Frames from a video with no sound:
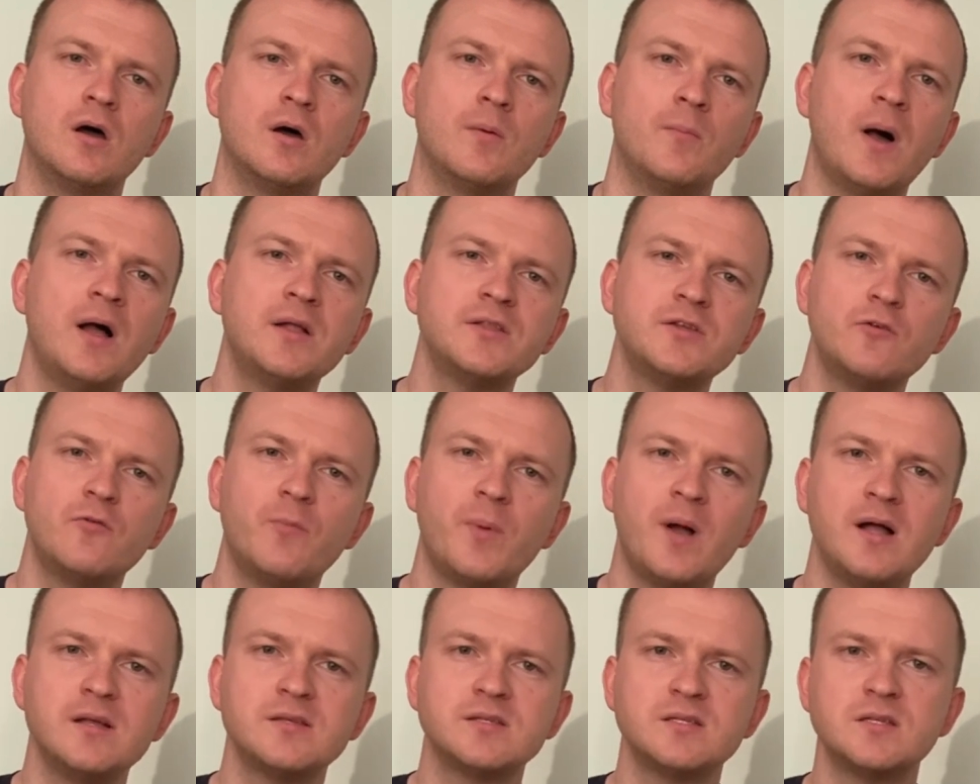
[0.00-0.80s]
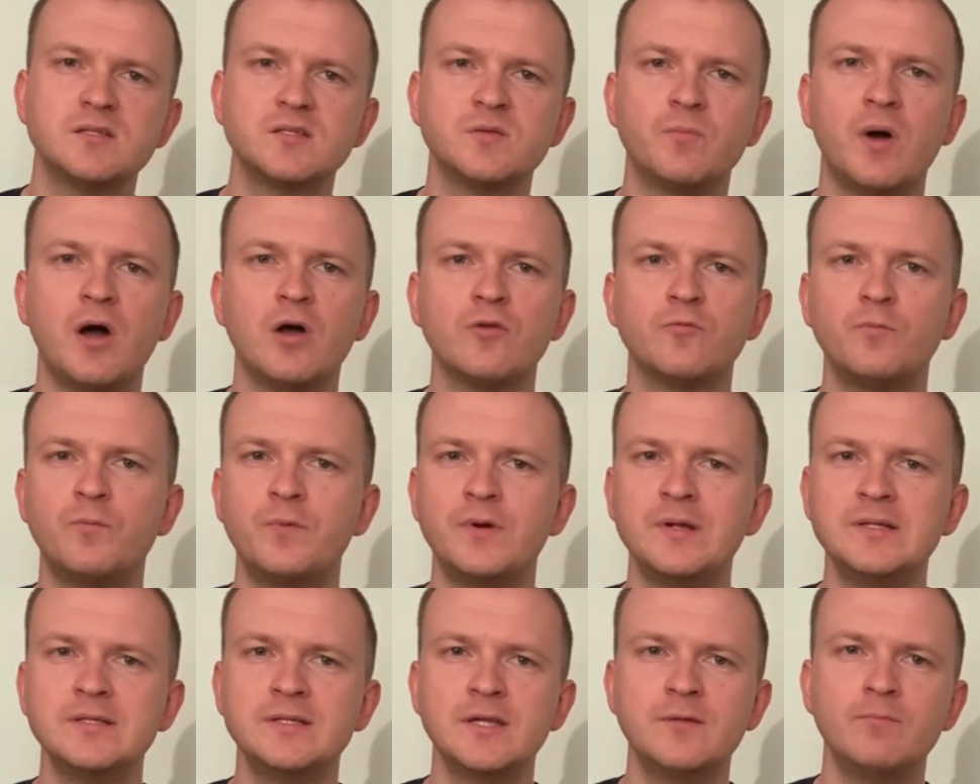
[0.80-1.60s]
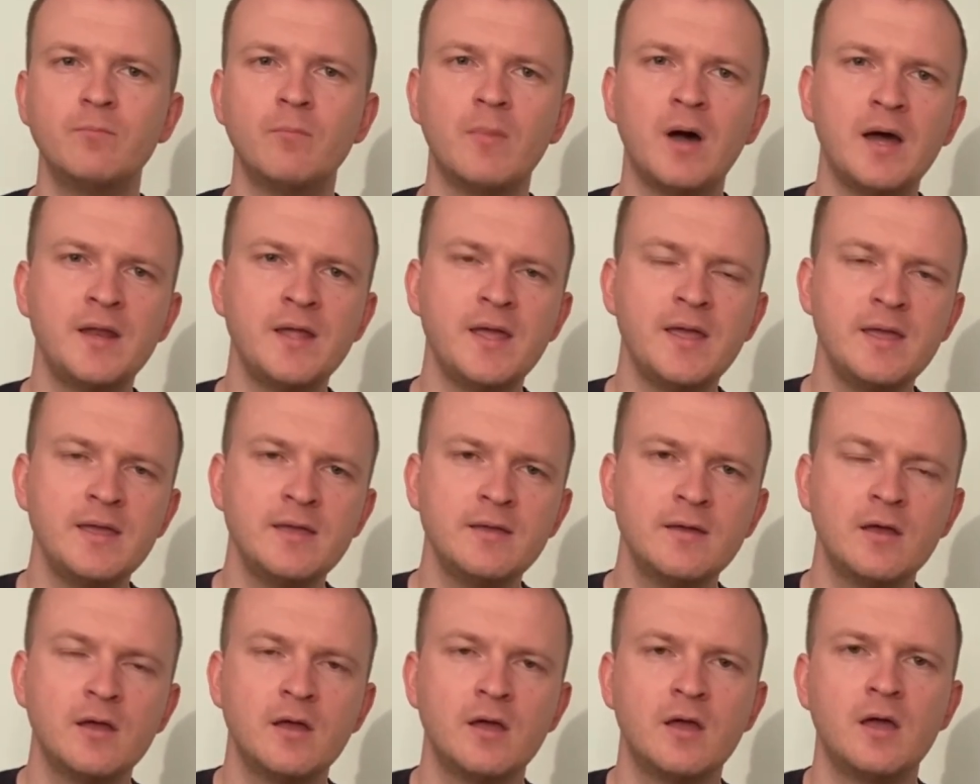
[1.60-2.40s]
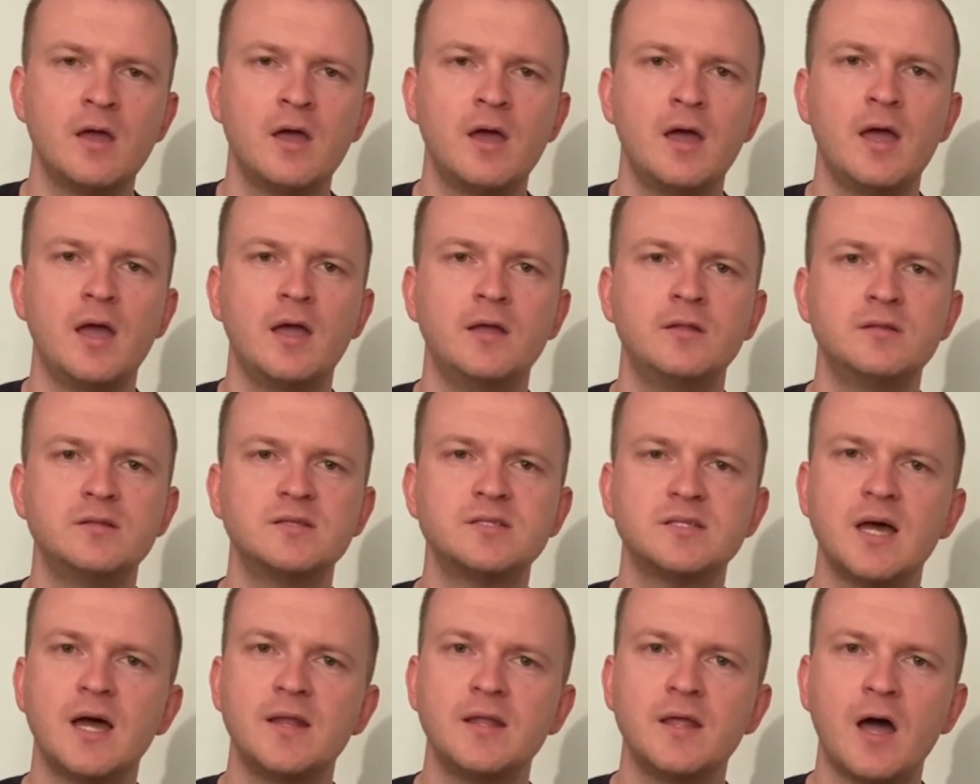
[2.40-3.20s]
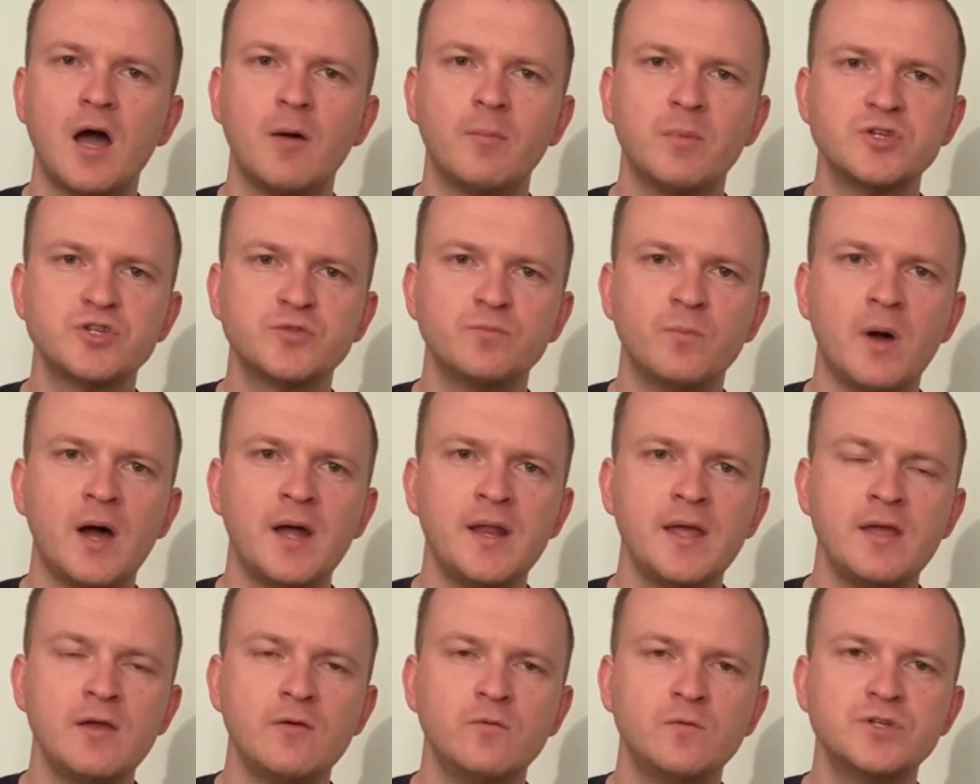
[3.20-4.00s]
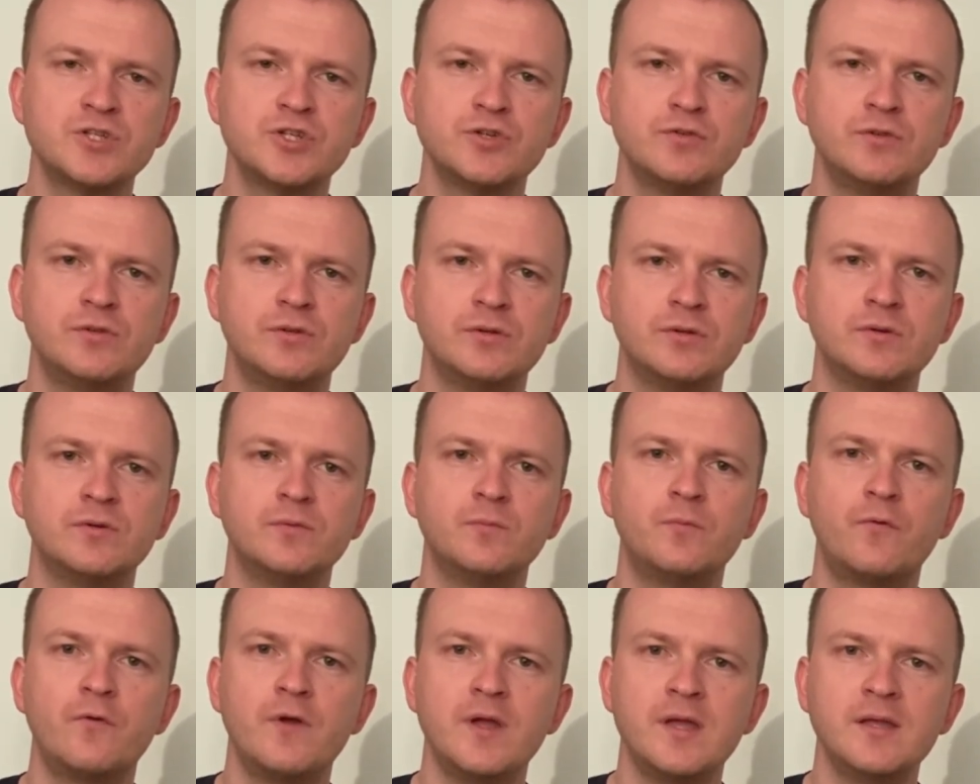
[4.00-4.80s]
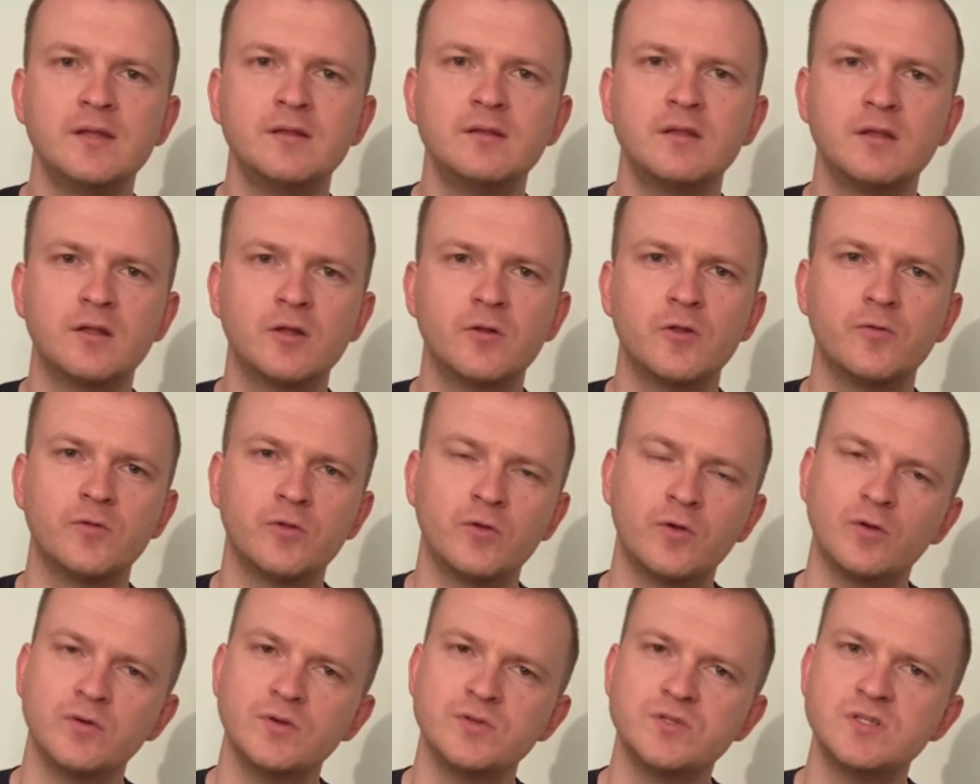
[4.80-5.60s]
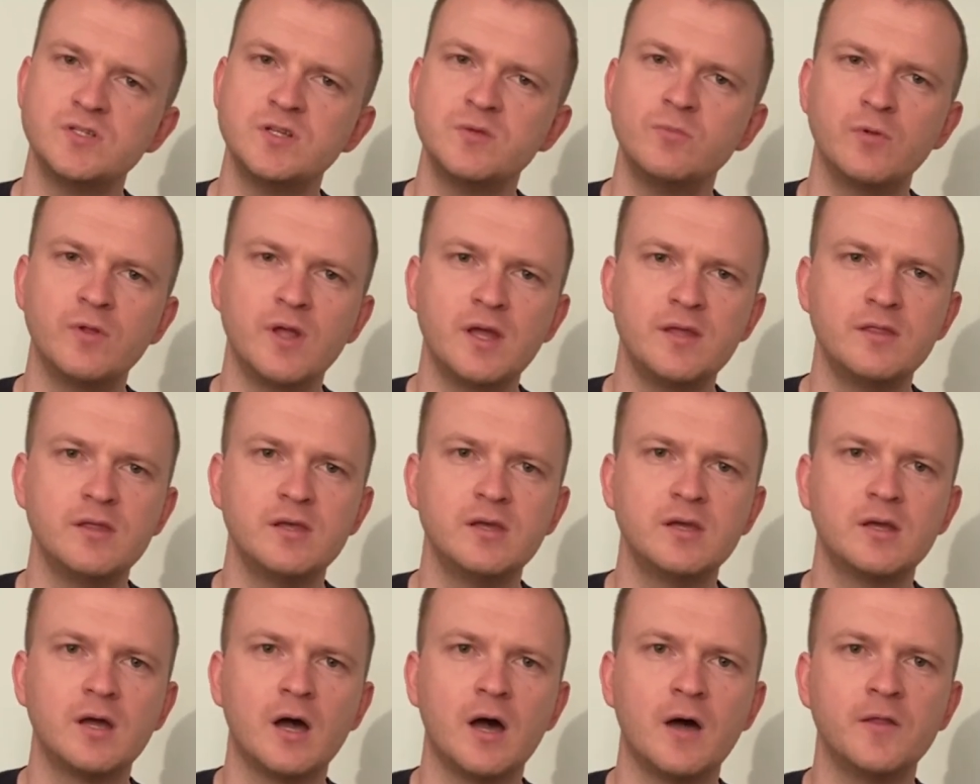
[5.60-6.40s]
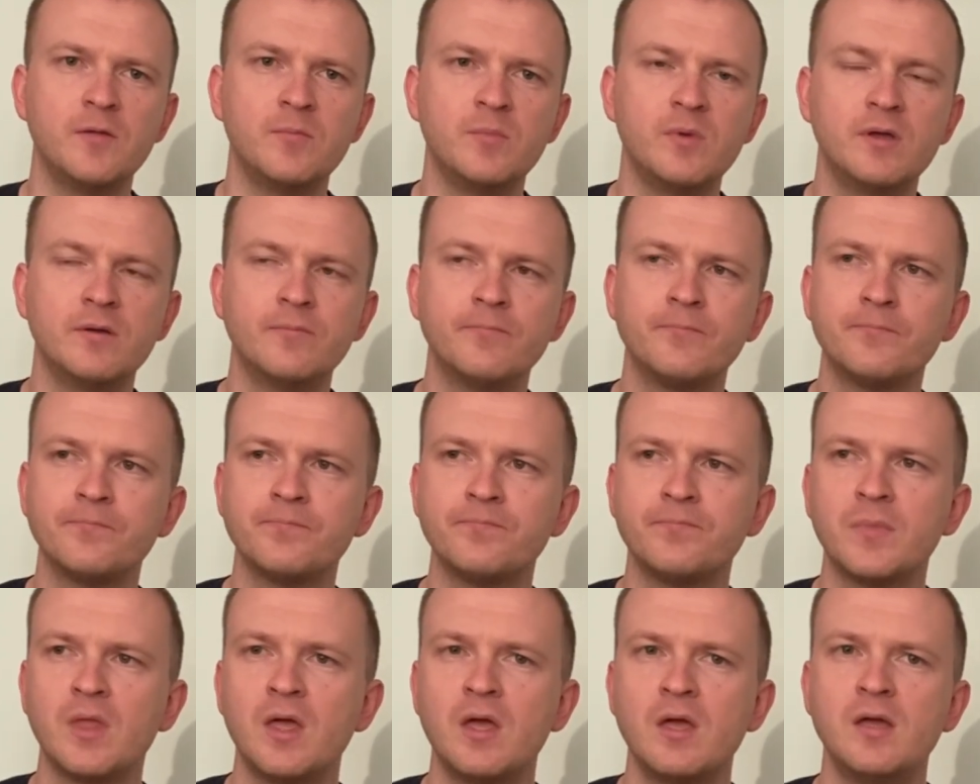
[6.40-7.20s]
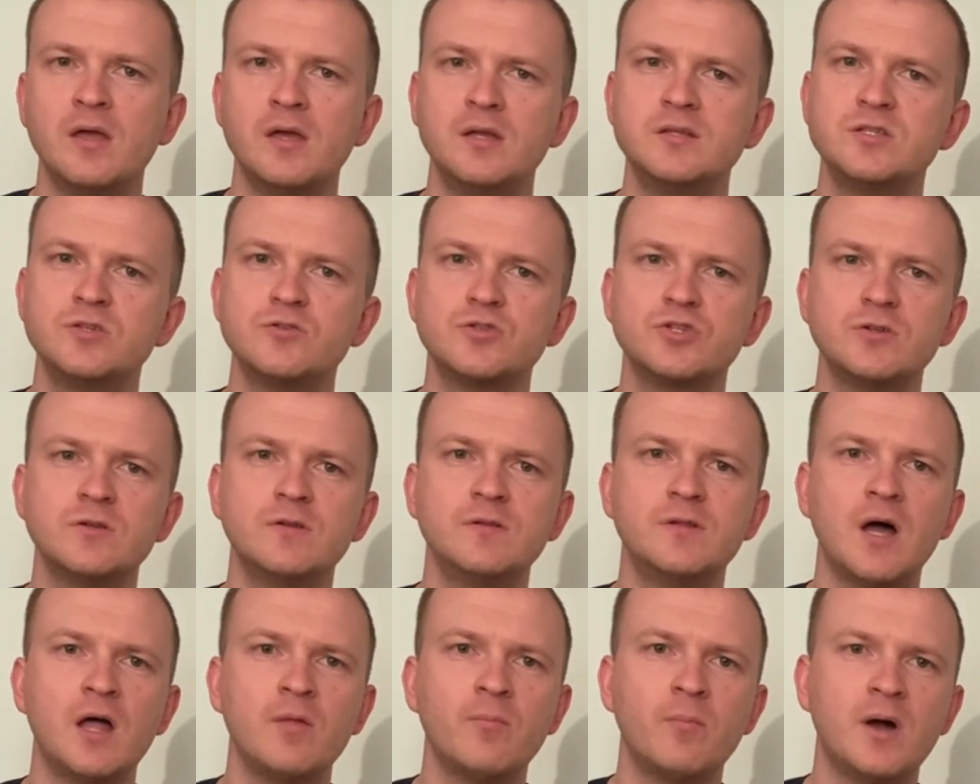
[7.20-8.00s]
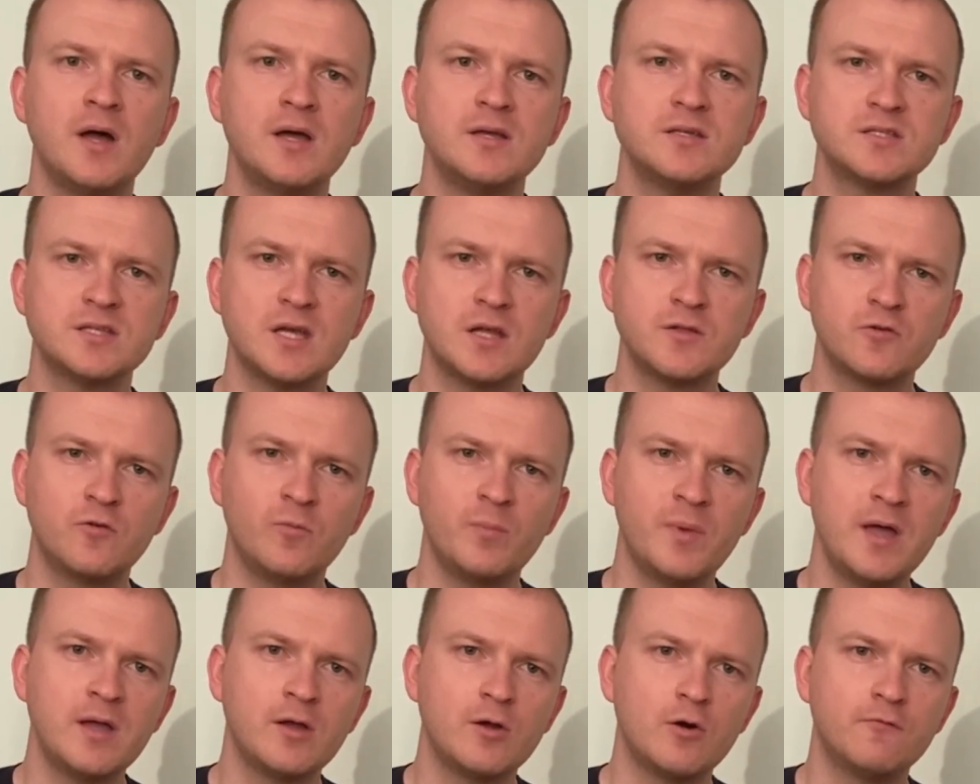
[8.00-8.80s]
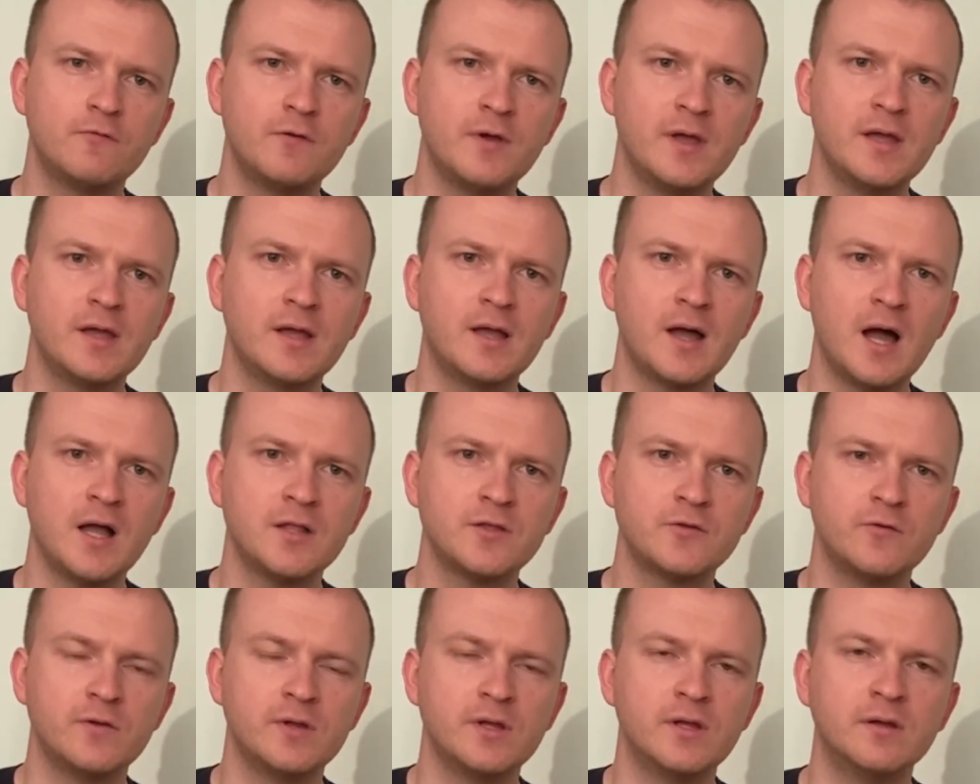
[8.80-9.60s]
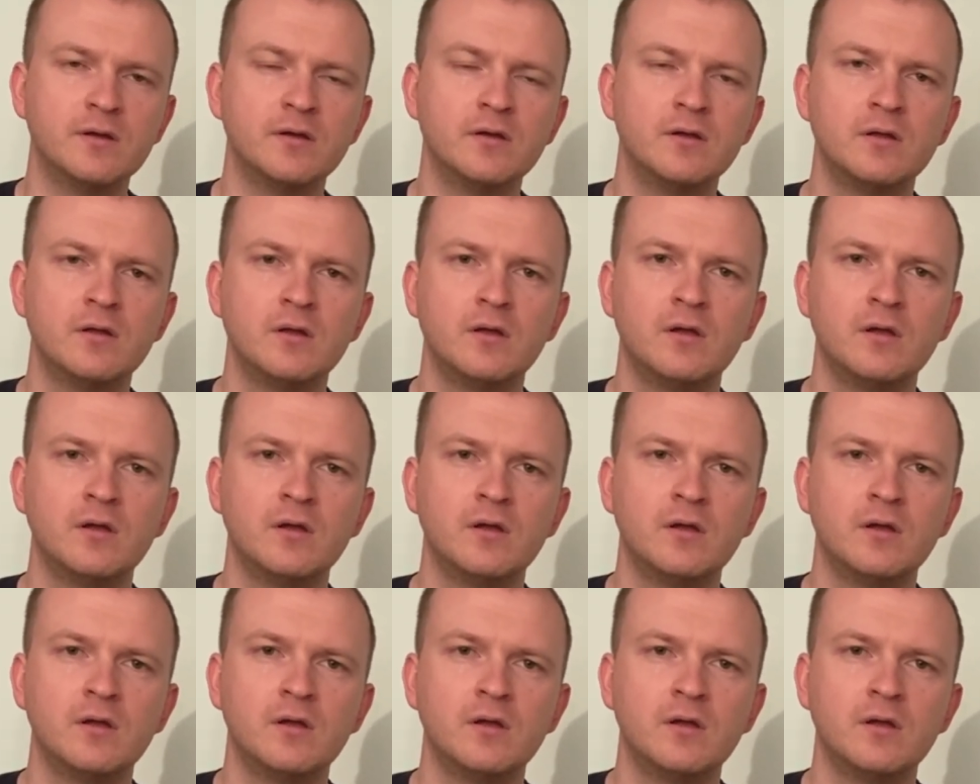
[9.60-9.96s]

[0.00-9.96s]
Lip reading: Monetary policy is about printing money and deciding how much money we should print in order to stimulate the economy. It's usually done by a central bank of a country.